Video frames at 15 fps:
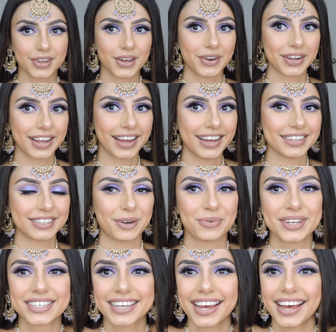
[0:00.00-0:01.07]
Okay guys, I
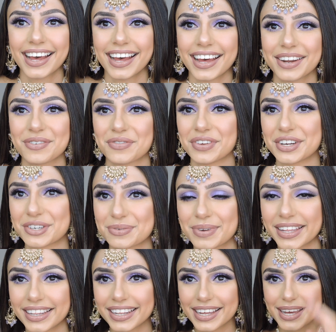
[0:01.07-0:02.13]
went ahead, finished my
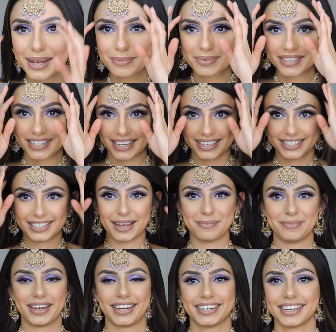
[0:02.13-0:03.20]
lips, set
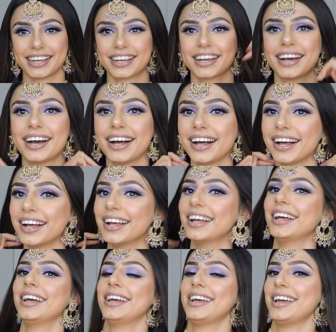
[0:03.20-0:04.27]
my tikka,
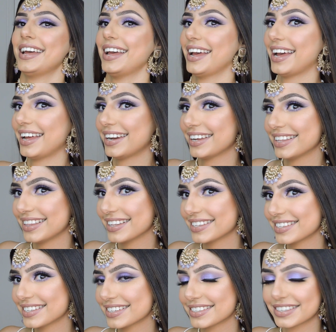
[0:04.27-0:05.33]
and
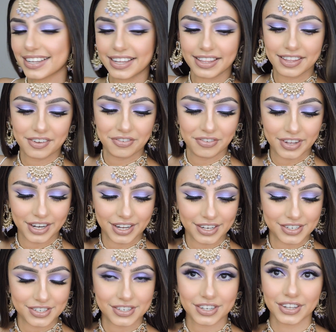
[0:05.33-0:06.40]
this is the
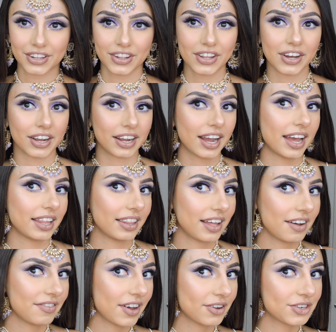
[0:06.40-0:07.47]
finished look. I
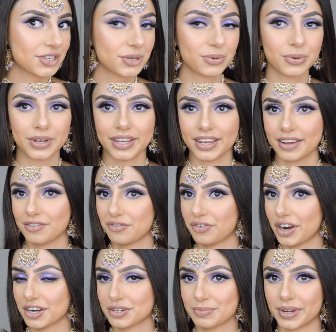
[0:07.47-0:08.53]
love how dewy and
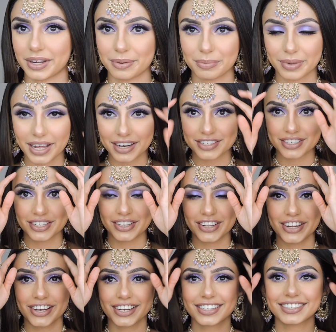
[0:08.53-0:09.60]
fresh my complexion
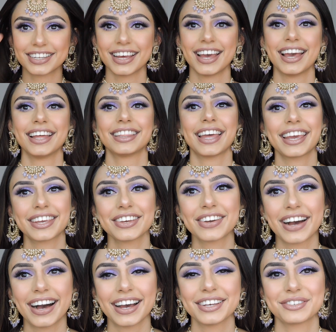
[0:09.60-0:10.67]
looks. Thank you
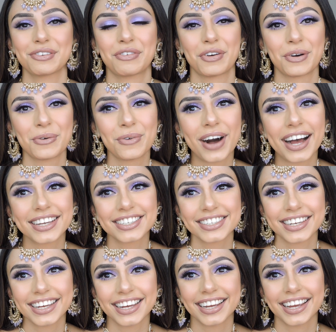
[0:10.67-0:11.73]
guys for
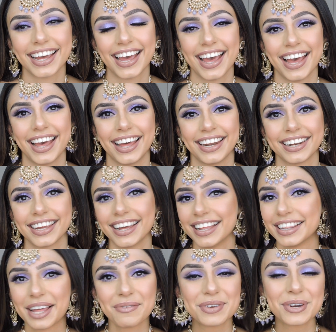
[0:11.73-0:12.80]
watching, and
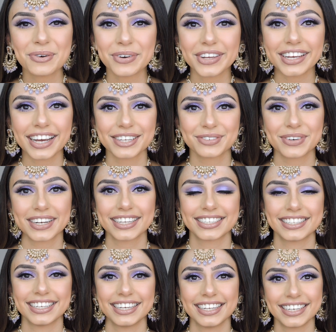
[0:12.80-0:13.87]
let me know what you guys want to
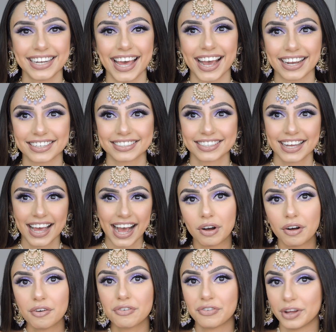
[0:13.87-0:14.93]
see next.
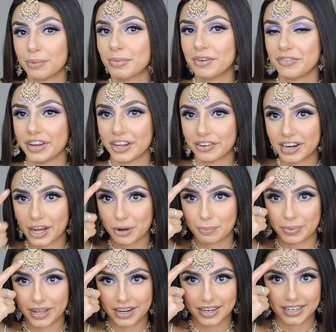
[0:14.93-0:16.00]
I'll film a video on how to
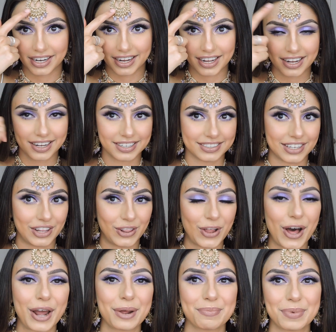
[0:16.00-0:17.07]
pin a tikka because a
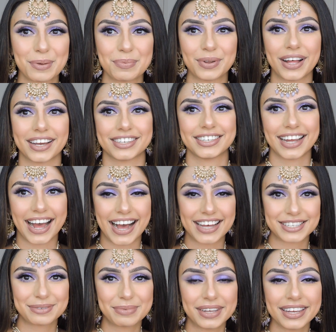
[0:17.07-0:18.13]
lot of people actually
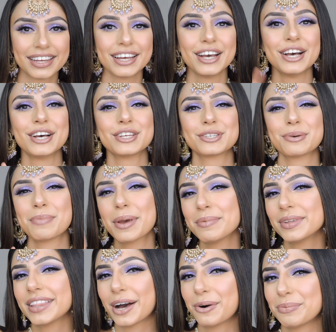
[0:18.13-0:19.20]
asked me. So
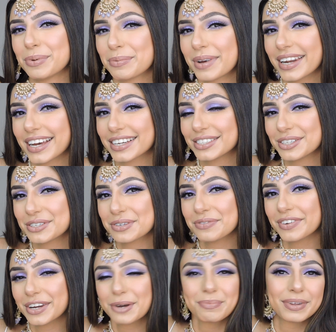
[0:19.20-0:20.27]
maybe that will be my next YouTube
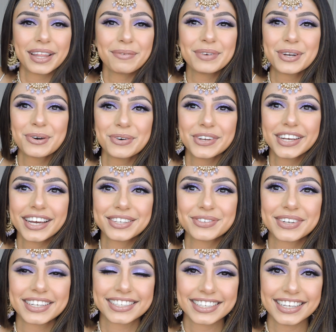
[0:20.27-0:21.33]
video, but let me know what you guys
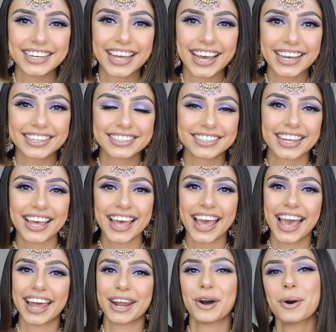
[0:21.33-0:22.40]
want to see next.
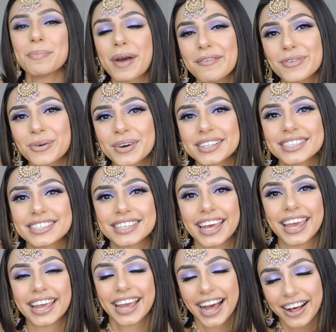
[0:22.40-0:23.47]
And I hope everyone's
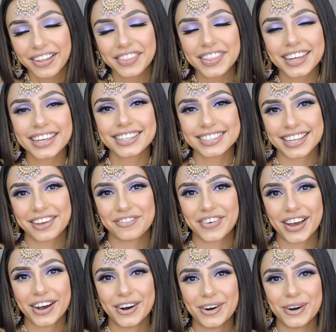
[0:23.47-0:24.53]
staying healthy and safe
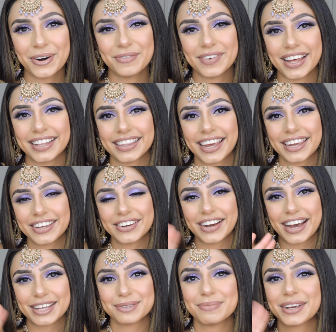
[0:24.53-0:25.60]
at home. And thank you
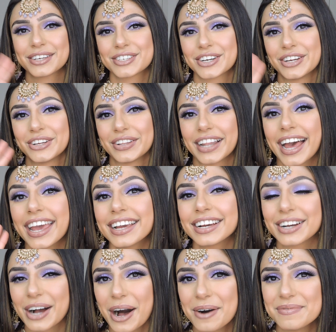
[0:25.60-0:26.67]
guys. Make sure you
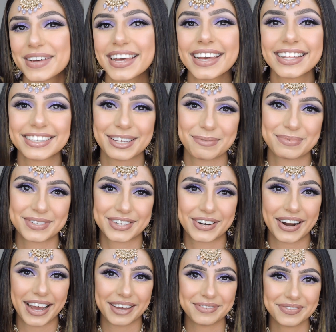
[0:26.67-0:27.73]
like, comment, and
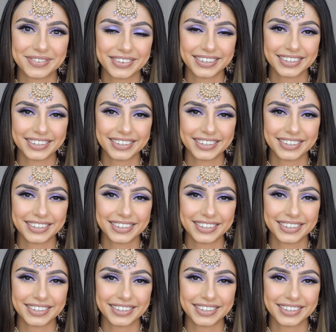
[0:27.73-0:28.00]
subscribe.